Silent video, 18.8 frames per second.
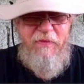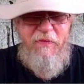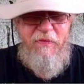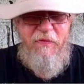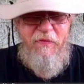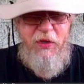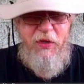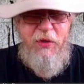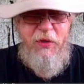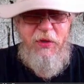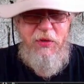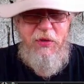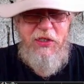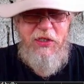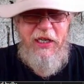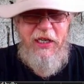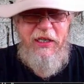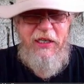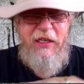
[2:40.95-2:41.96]
views
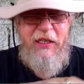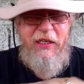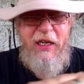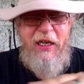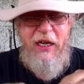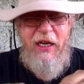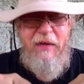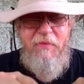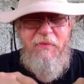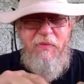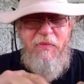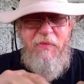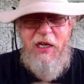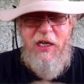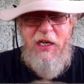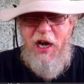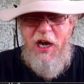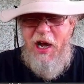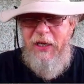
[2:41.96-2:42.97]
and
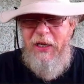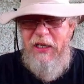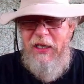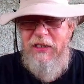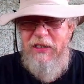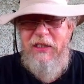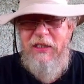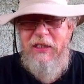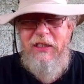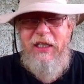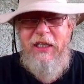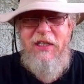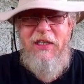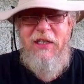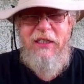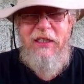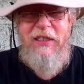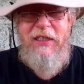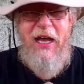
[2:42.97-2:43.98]
comments and things
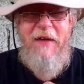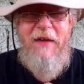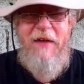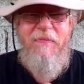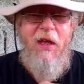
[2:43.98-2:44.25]
like that.